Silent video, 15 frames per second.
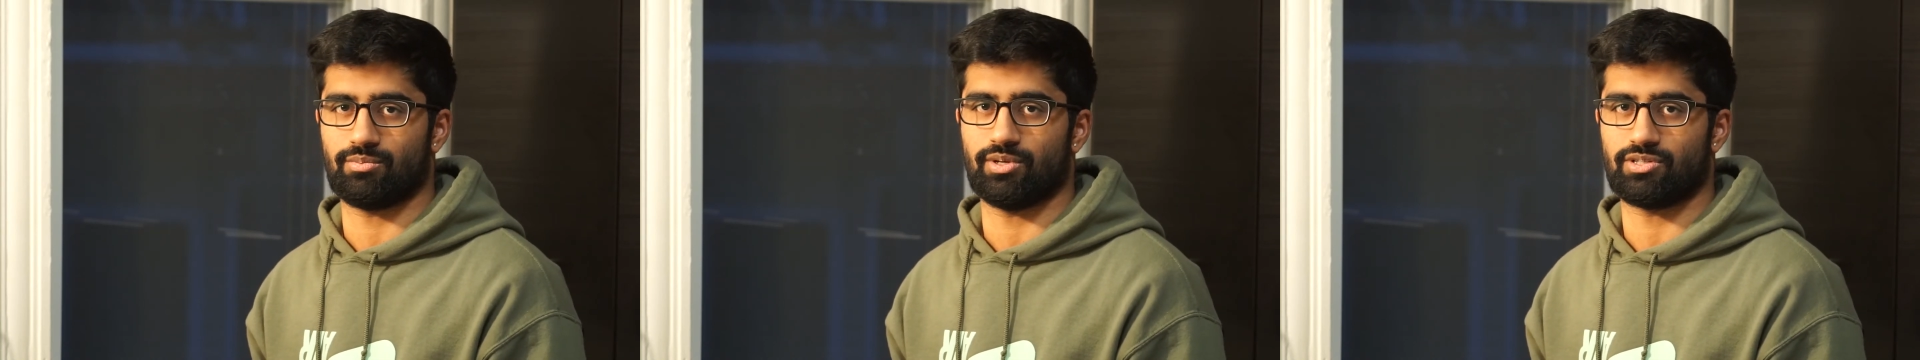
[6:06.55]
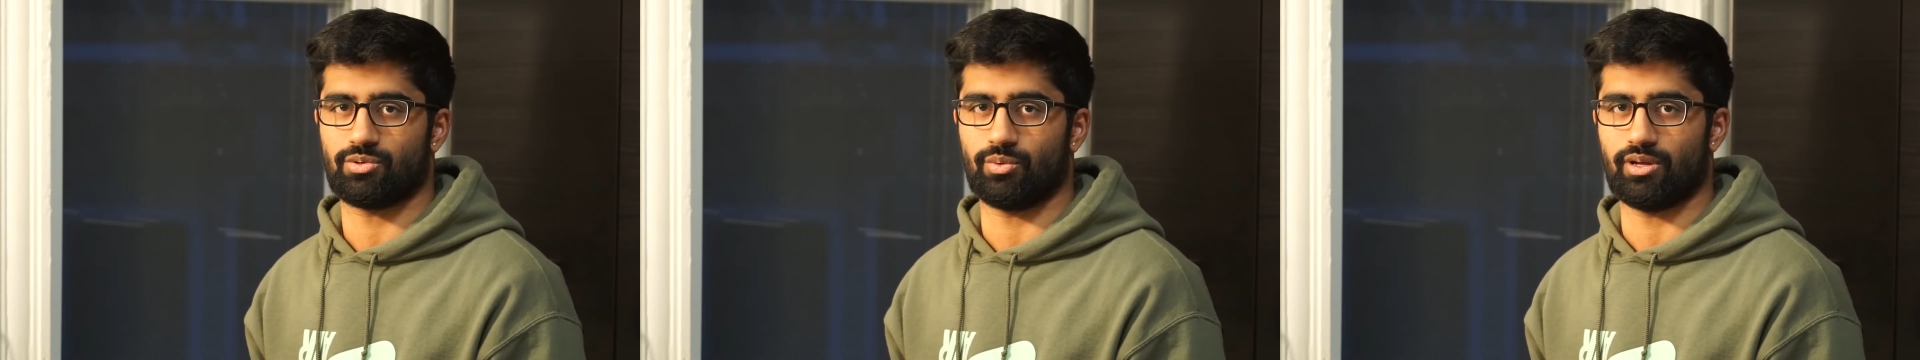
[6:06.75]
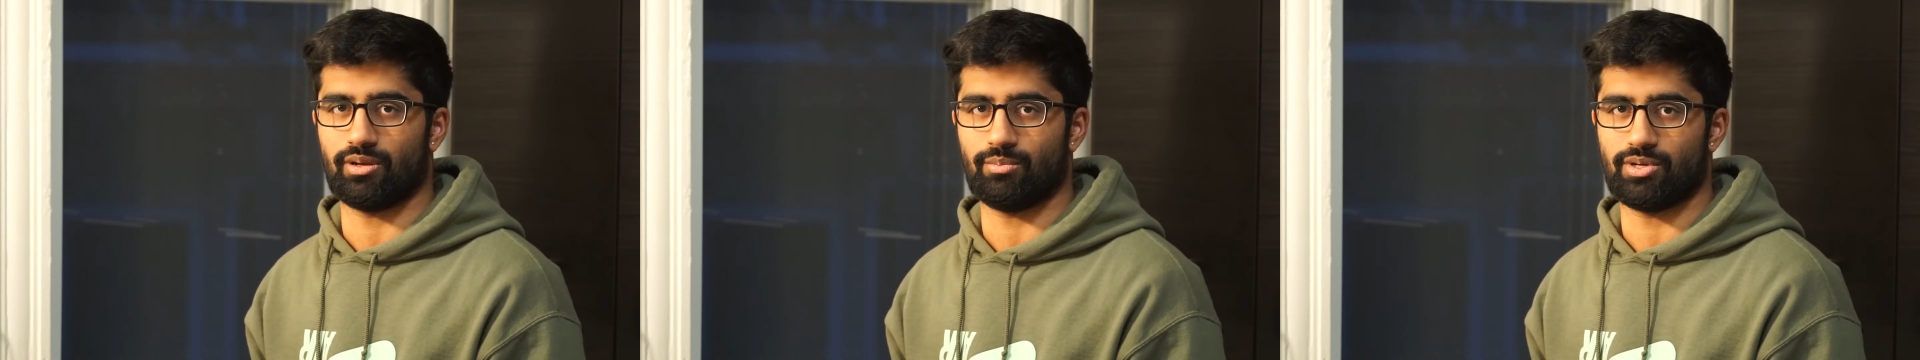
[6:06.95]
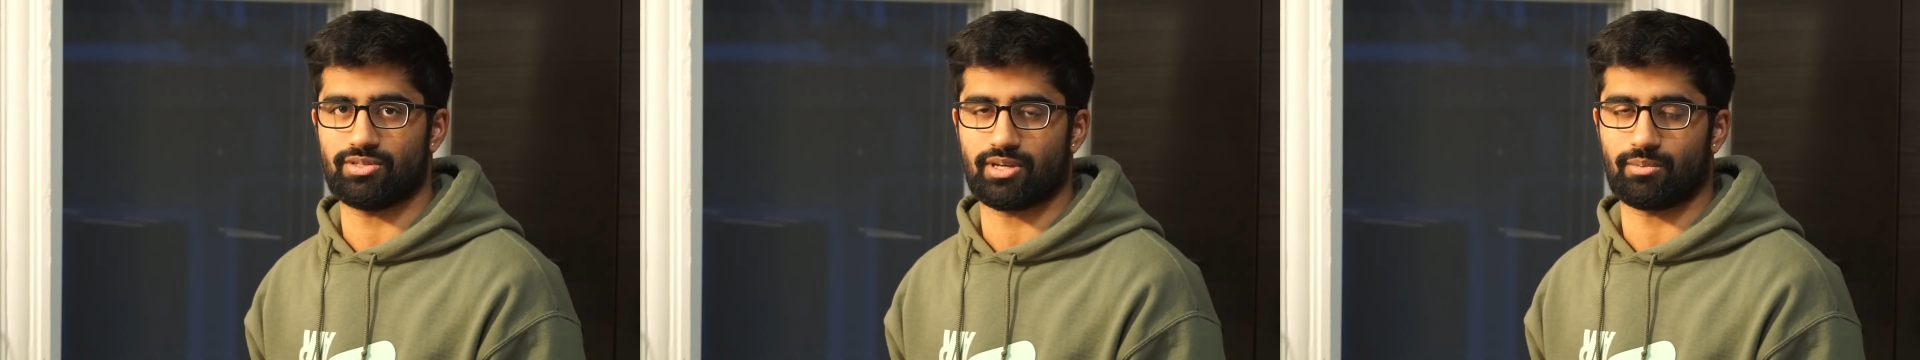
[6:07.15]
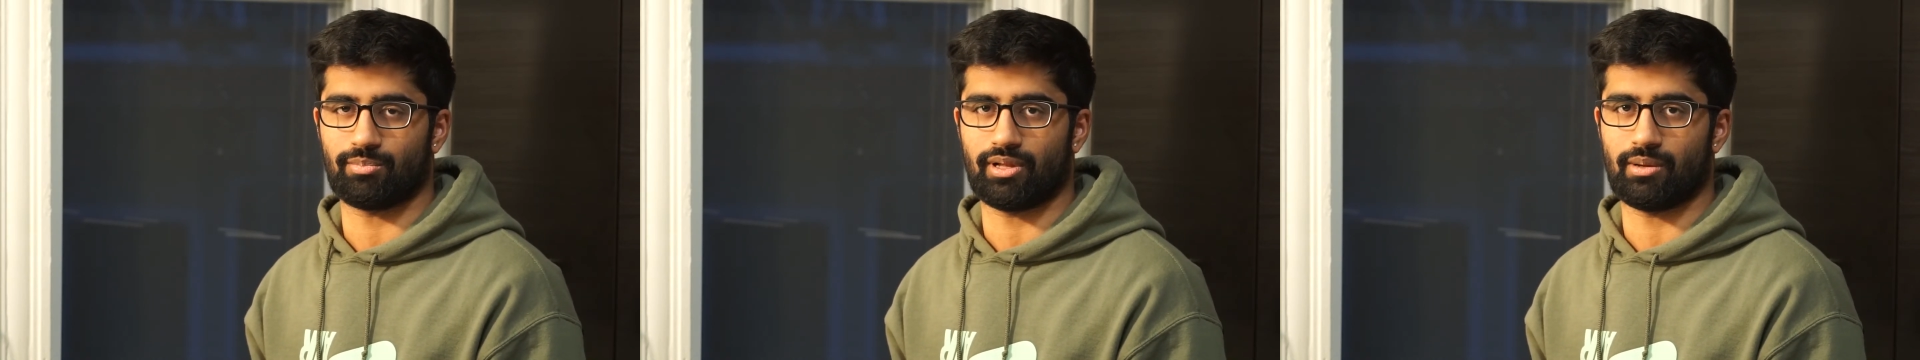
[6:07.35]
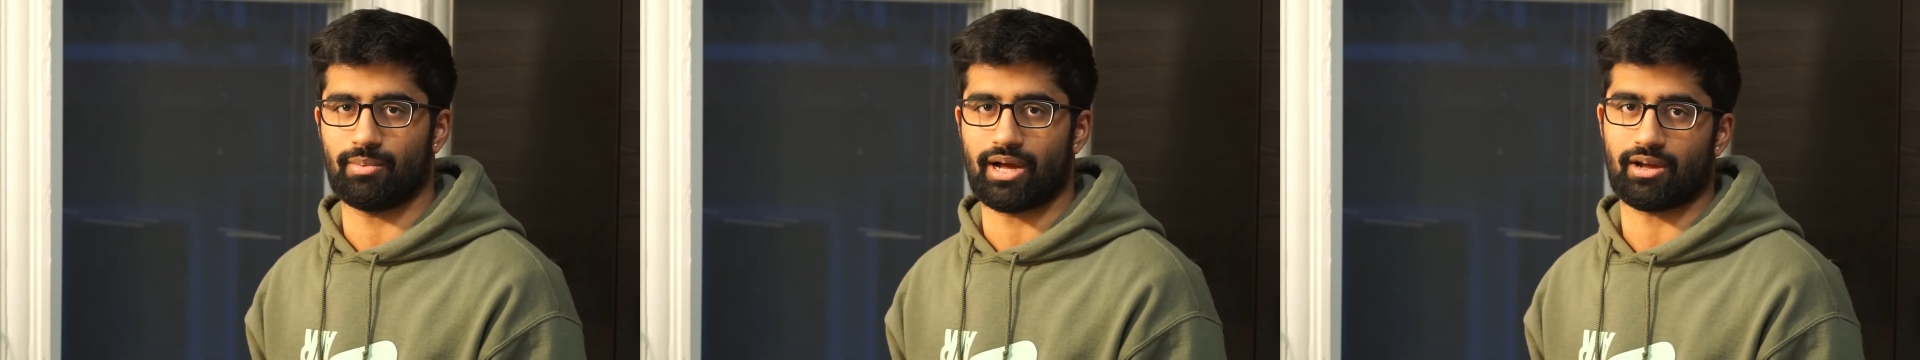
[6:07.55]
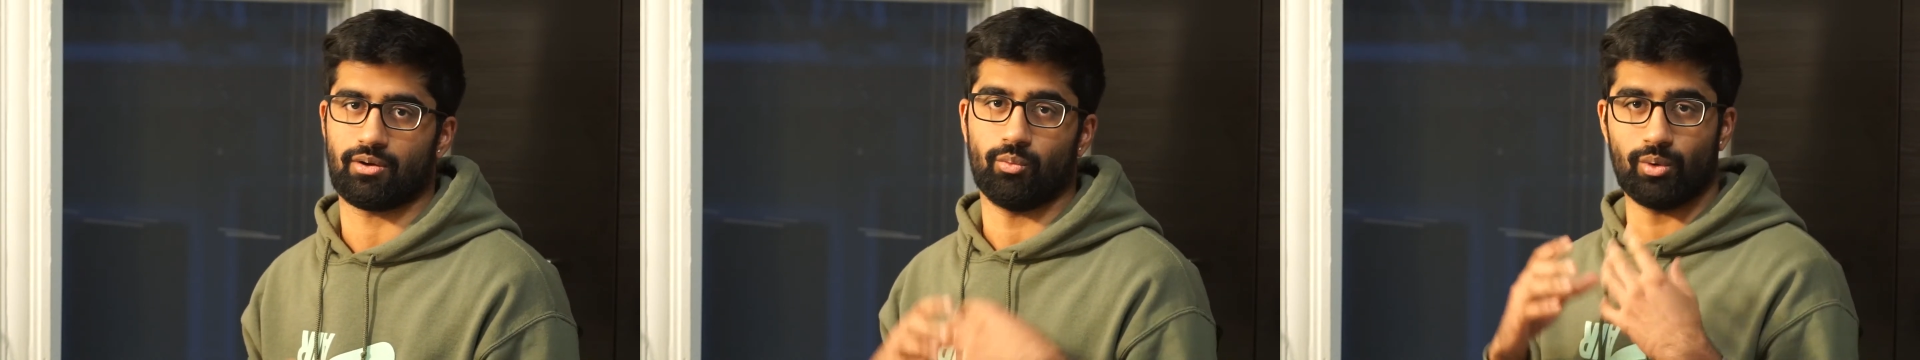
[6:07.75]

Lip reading: between music playback